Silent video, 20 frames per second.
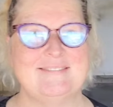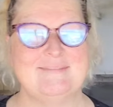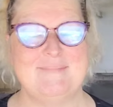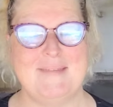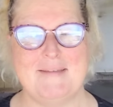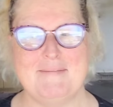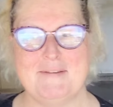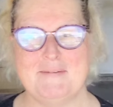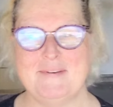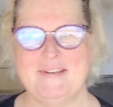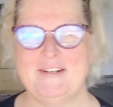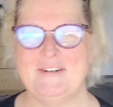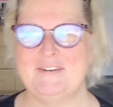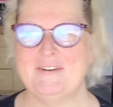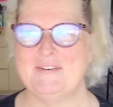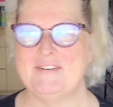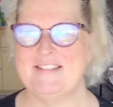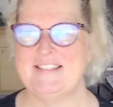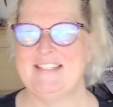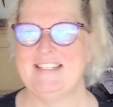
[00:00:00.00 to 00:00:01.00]
Maybe we
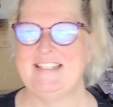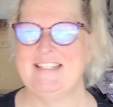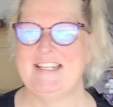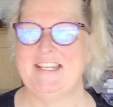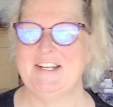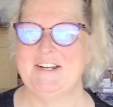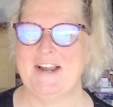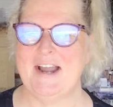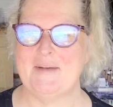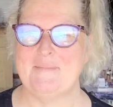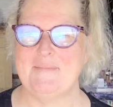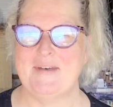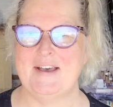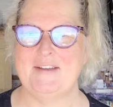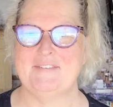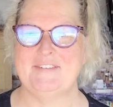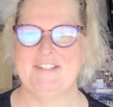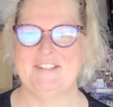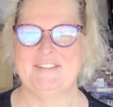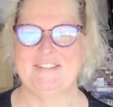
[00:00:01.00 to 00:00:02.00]
don't always need to hear how
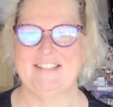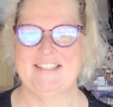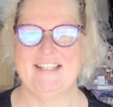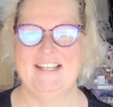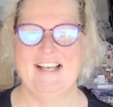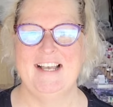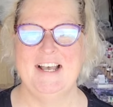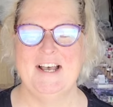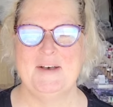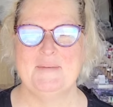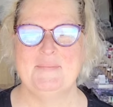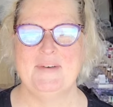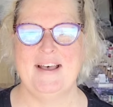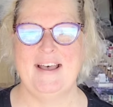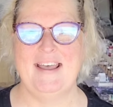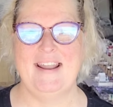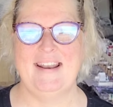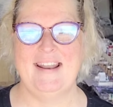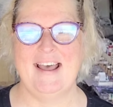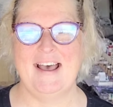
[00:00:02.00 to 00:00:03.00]
bad we're doing,
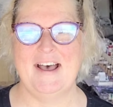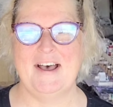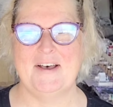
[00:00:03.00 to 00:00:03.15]
but